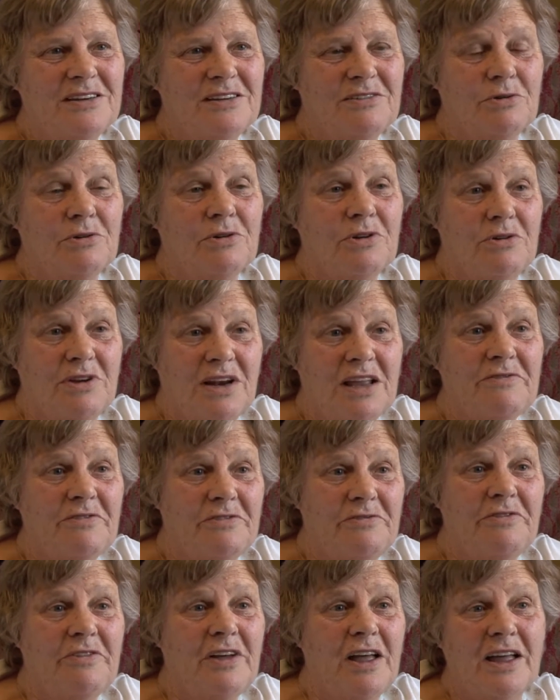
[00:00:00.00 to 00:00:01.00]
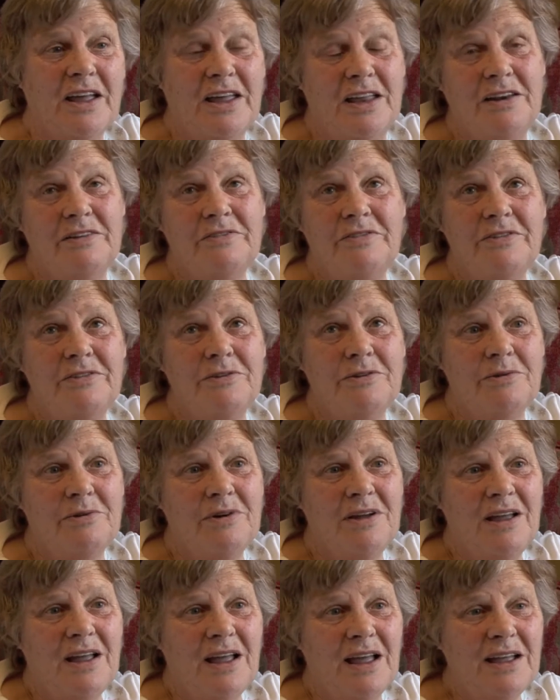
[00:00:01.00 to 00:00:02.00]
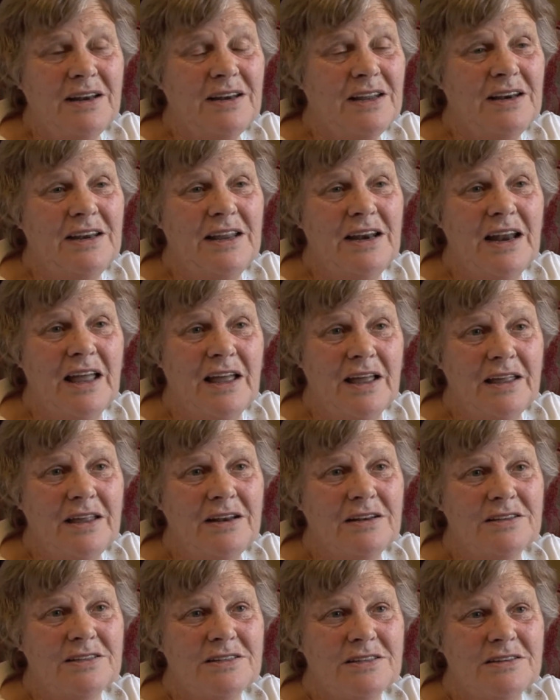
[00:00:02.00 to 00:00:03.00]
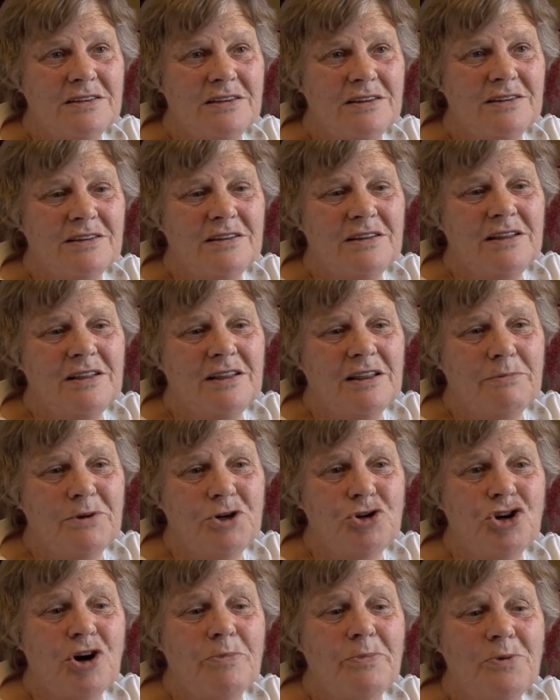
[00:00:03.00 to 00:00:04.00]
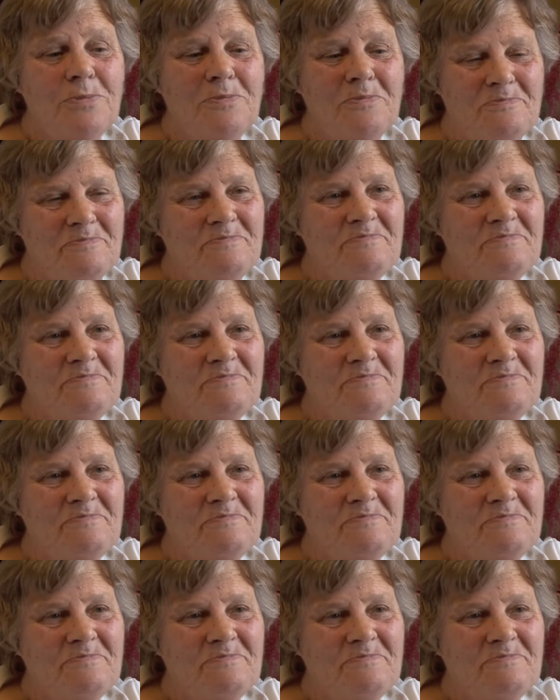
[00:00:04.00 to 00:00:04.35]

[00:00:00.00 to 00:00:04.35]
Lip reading: or you'd have a fine if you had any lights, and there'd be trouble.